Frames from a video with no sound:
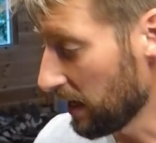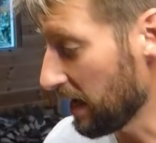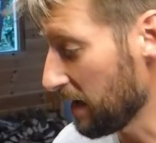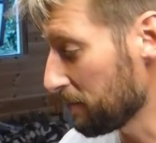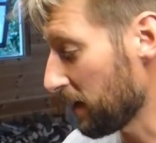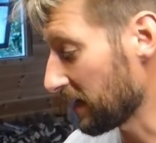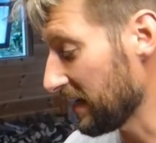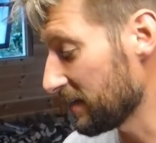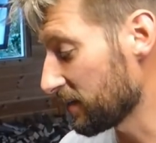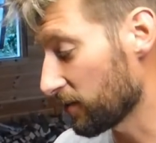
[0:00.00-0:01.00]

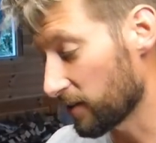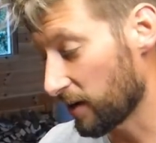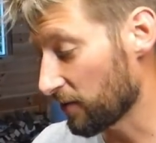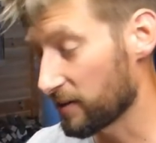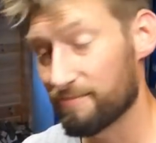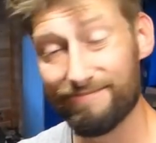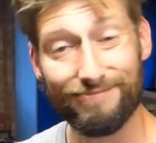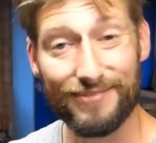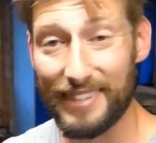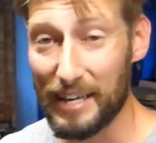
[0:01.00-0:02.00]
Again, there are other
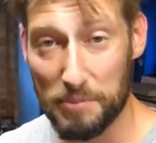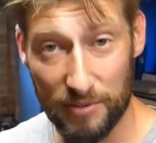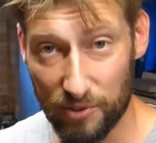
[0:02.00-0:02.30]
types